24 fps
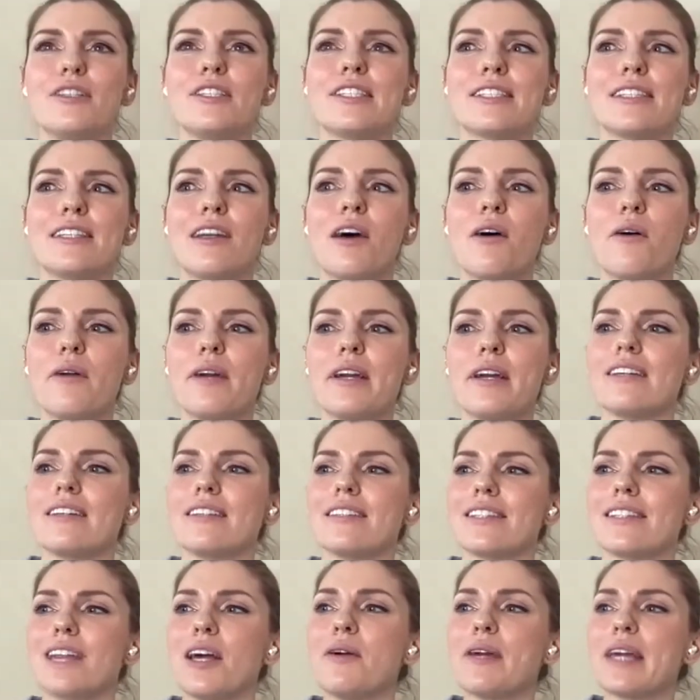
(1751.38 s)

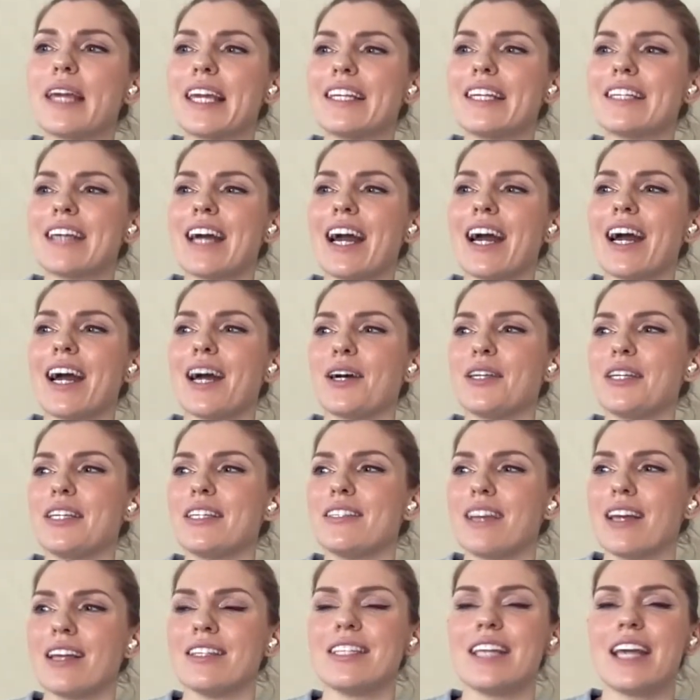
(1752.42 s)
slowing it down
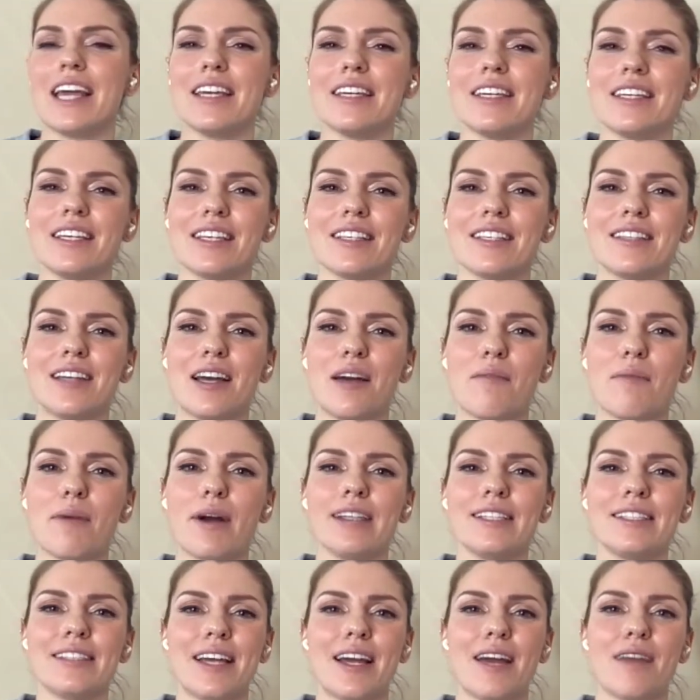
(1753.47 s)
and taking it step
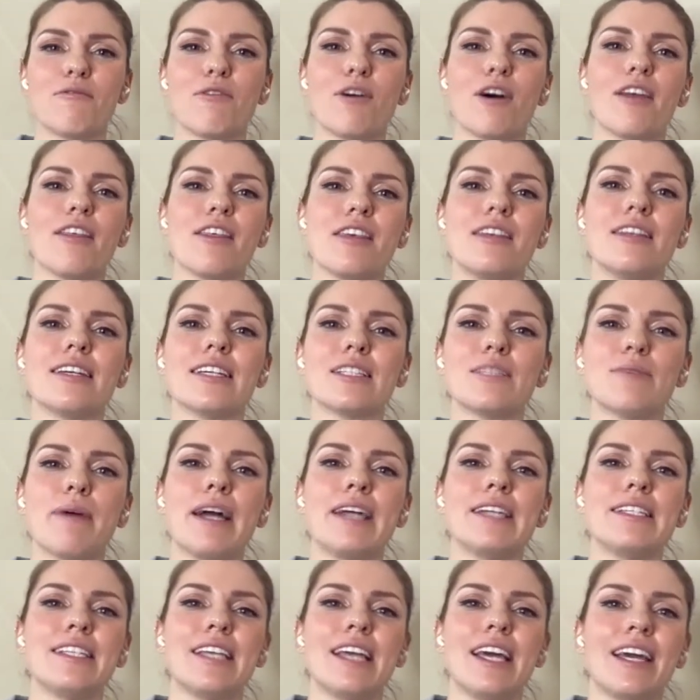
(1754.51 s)
by step, rather than
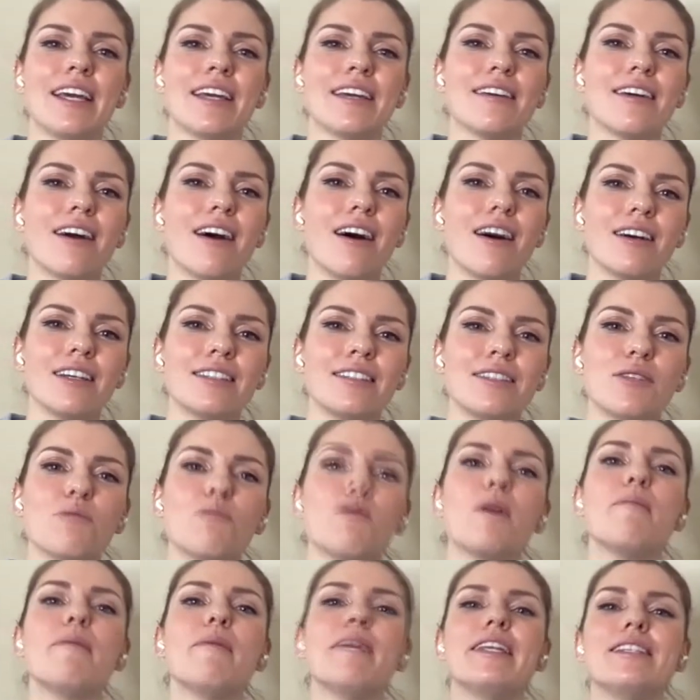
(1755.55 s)
expecting us as
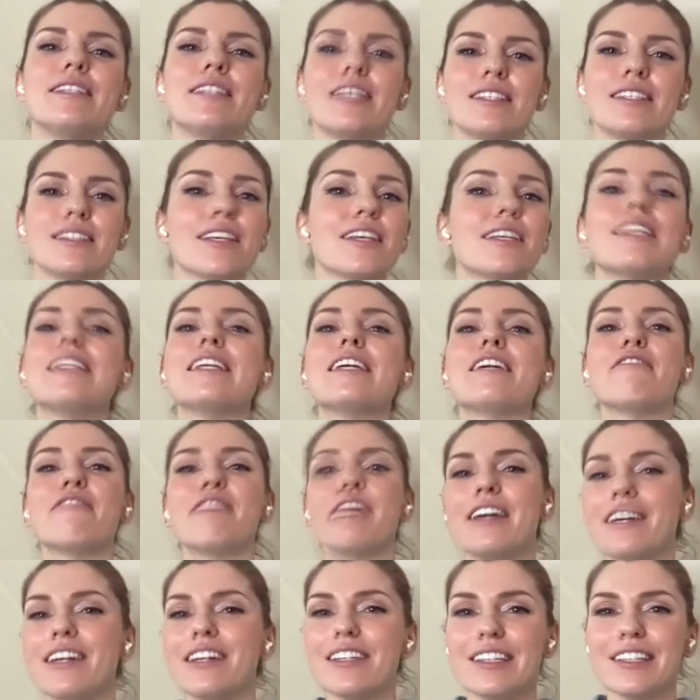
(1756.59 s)
women to suddenly
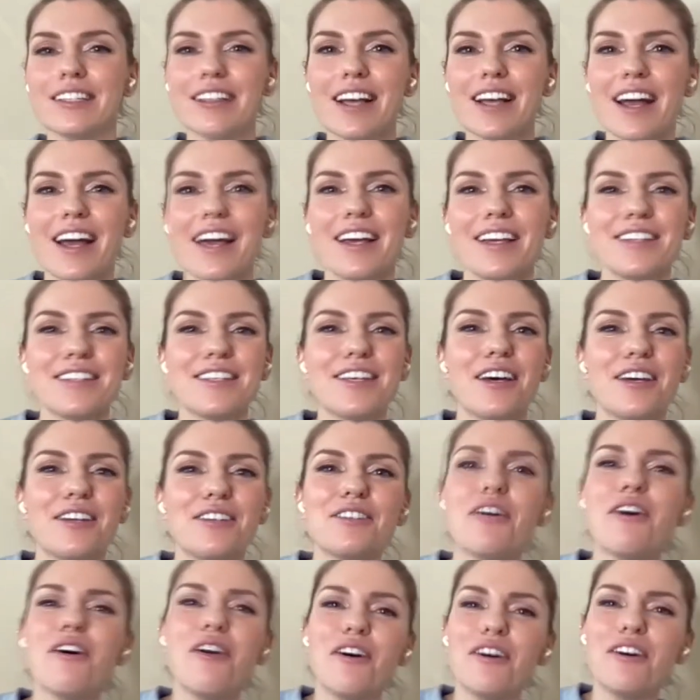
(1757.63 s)
feel
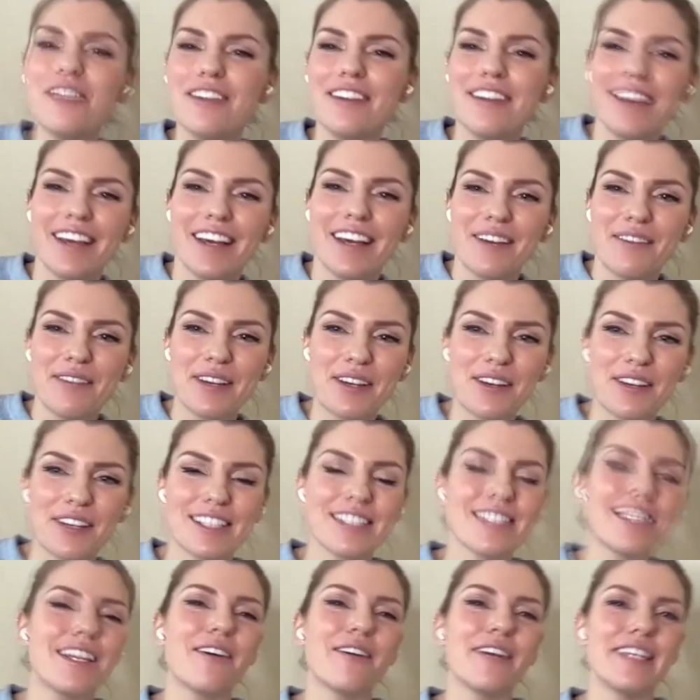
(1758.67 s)
turned on. We got
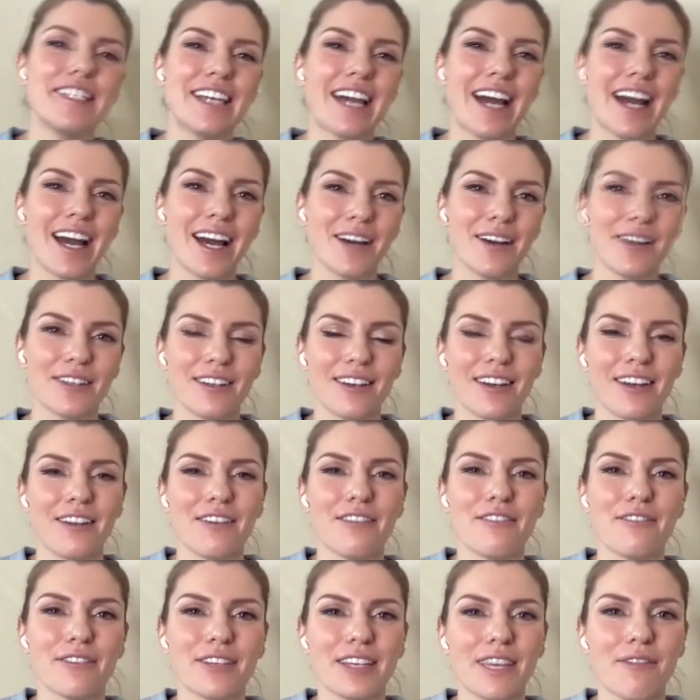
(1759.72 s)
to slow it down and
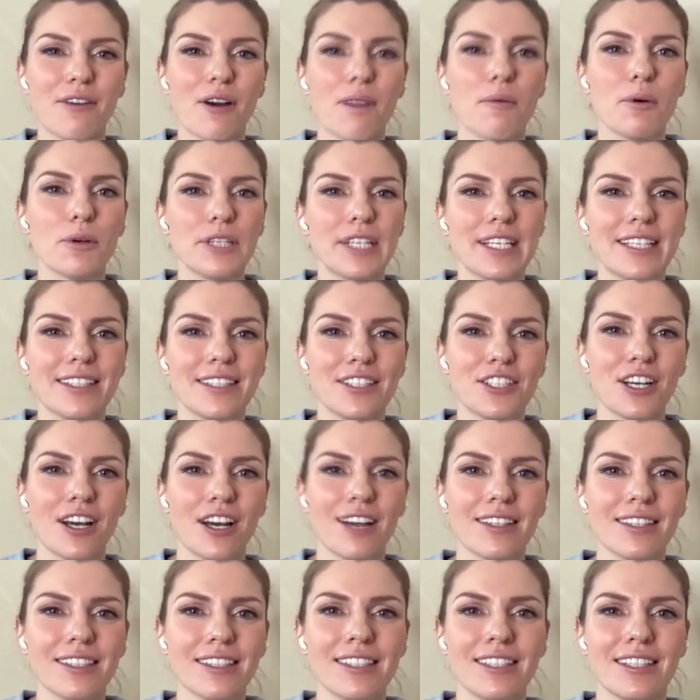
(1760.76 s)
kind of give our bodies a
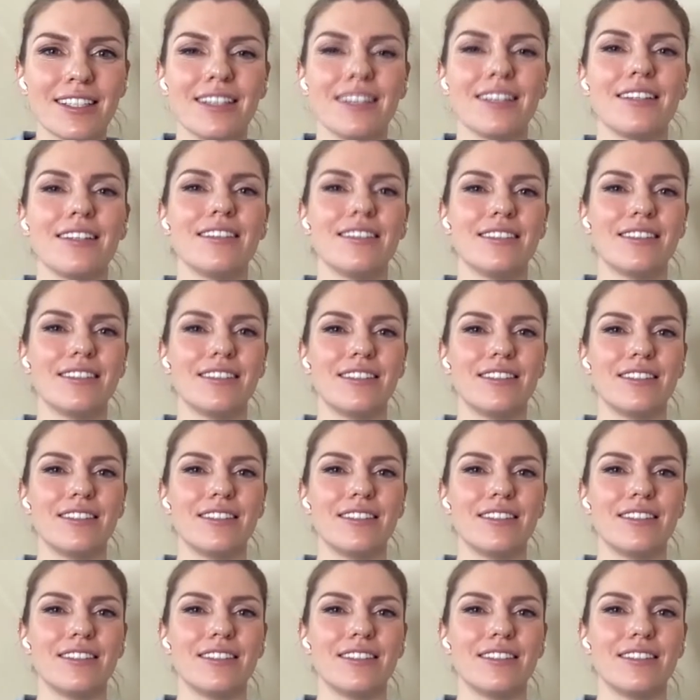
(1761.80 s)
chance to